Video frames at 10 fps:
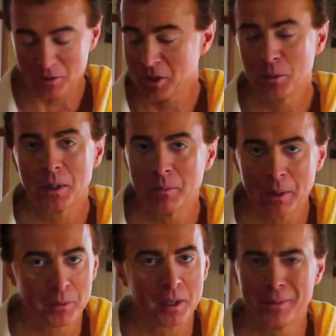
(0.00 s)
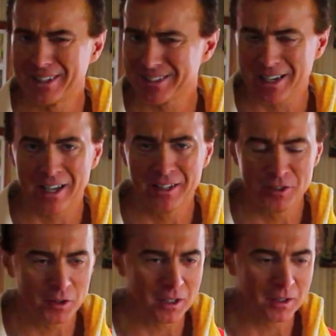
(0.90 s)
cube them up, put them in a
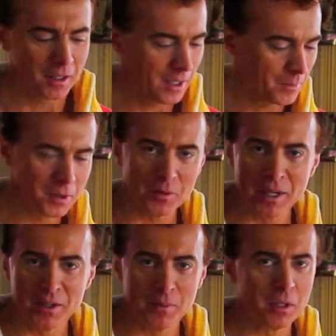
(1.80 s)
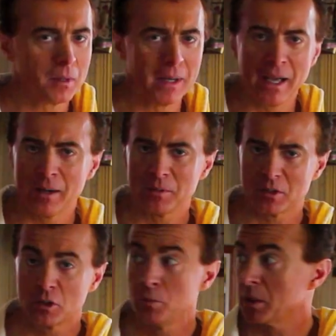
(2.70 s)
salad. You can puree them. You can add them to
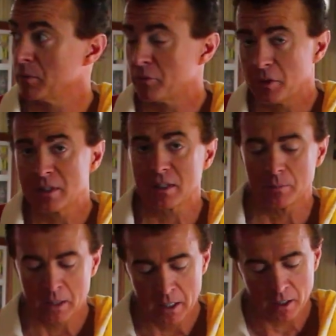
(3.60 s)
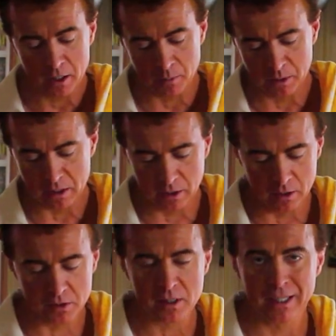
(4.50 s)
soup. You can freeze them, cut them into
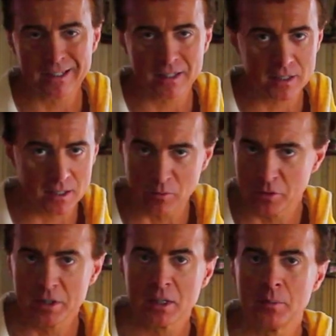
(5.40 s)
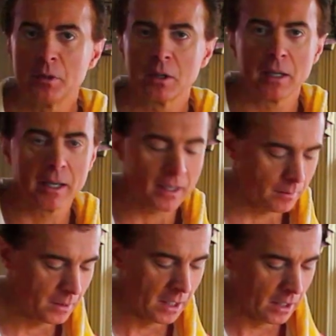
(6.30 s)
little slices and freeze them, and you can add
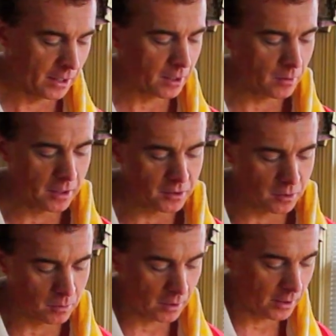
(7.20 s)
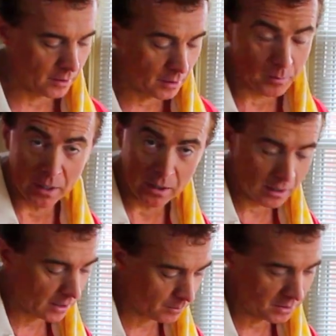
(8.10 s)
them later on to any
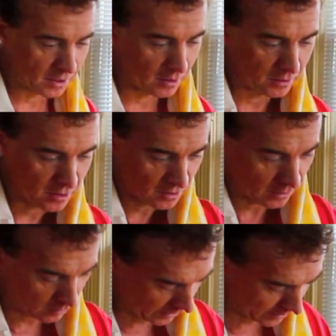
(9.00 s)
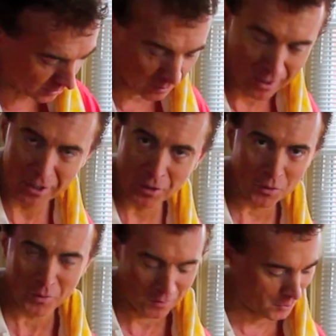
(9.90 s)
kind of particular dish that you'd like. So
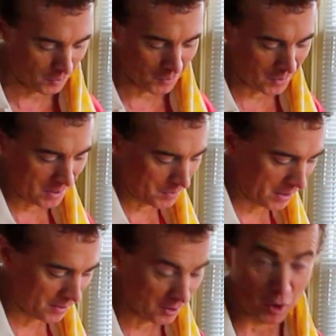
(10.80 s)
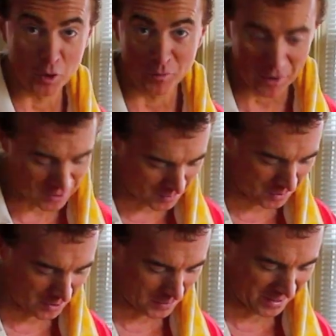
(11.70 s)
don't throw any part of the good
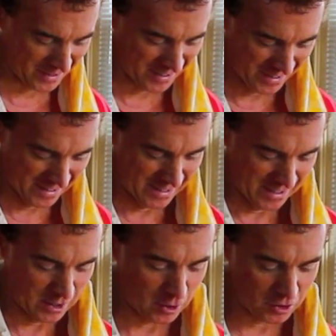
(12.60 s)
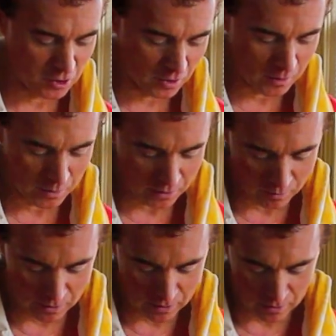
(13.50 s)
vegetable away. Just joking with you
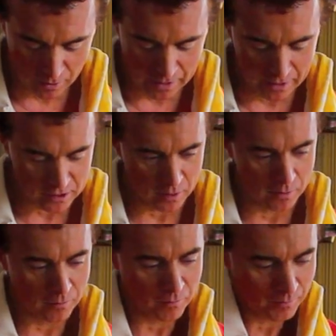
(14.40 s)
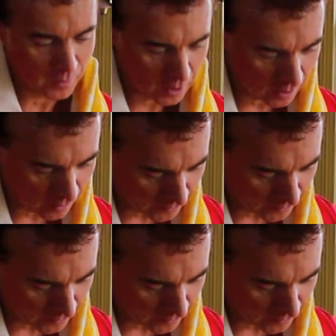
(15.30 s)
there. Okay, so we've got all